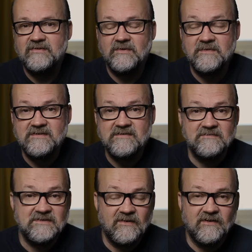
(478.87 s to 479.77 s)
So it's
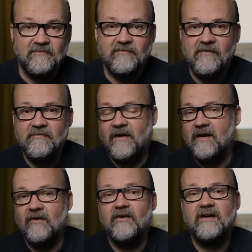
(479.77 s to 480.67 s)
it's a lot of
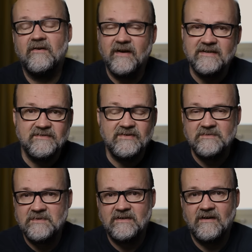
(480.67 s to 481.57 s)
fun learning creativity
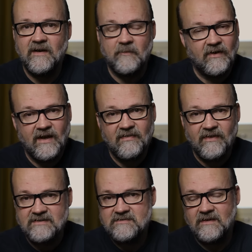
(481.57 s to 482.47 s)
with the camera like this,